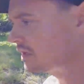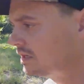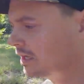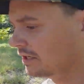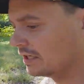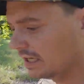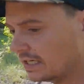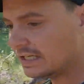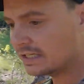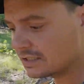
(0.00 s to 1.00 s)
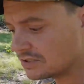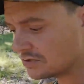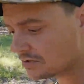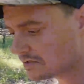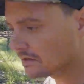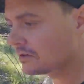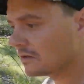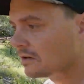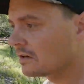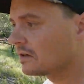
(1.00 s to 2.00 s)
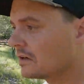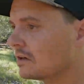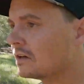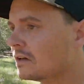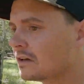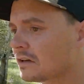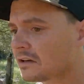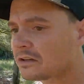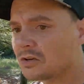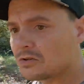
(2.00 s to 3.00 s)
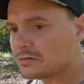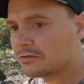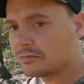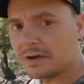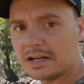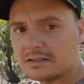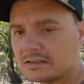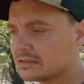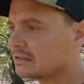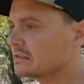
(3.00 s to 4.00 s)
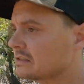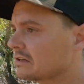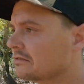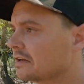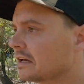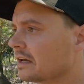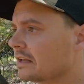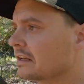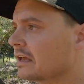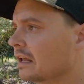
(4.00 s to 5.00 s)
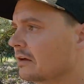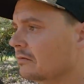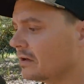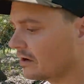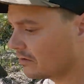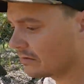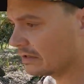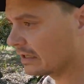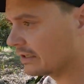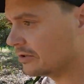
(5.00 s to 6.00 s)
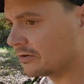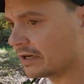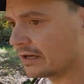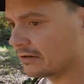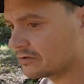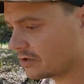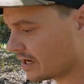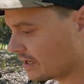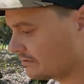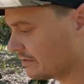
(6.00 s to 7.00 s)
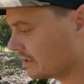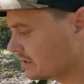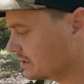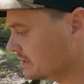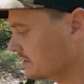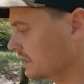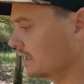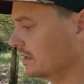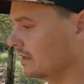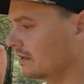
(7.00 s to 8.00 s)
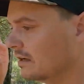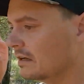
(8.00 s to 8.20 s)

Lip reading: Your Indians used to use them for medicines and stuff like that, and it would help with like urinary tract infections and